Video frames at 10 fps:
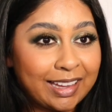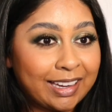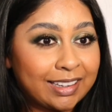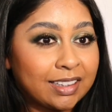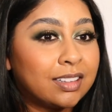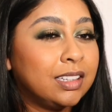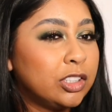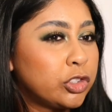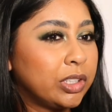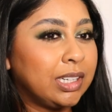like
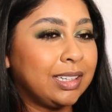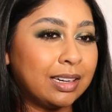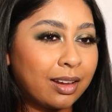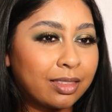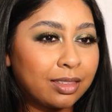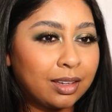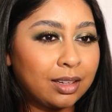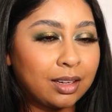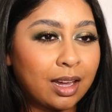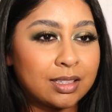literally
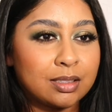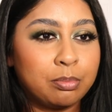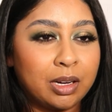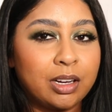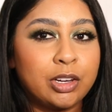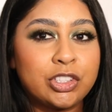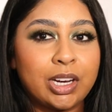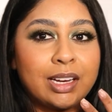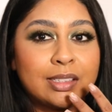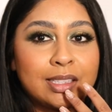nothing has budged
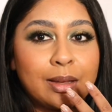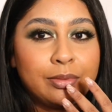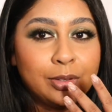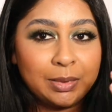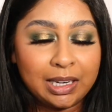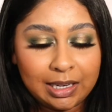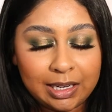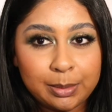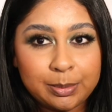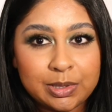except for my
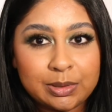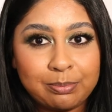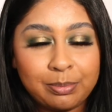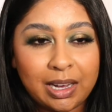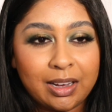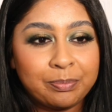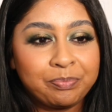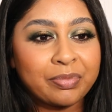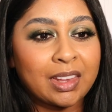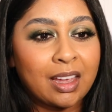lips, but
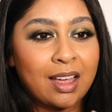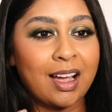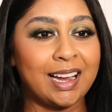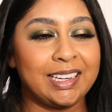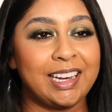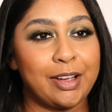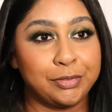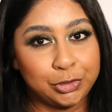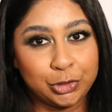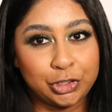I did have
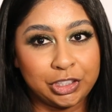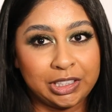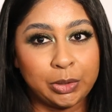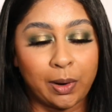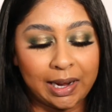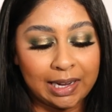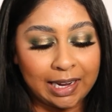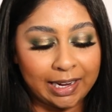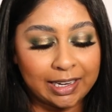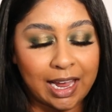sushi quite
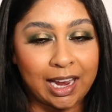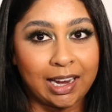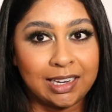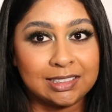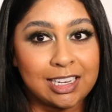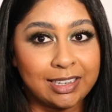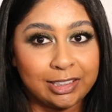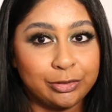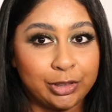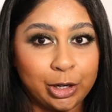late and I
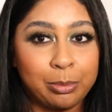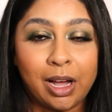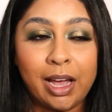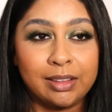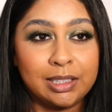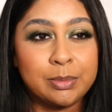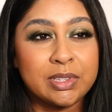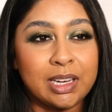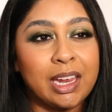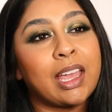didn't reapply the
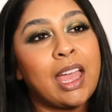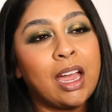lipstick.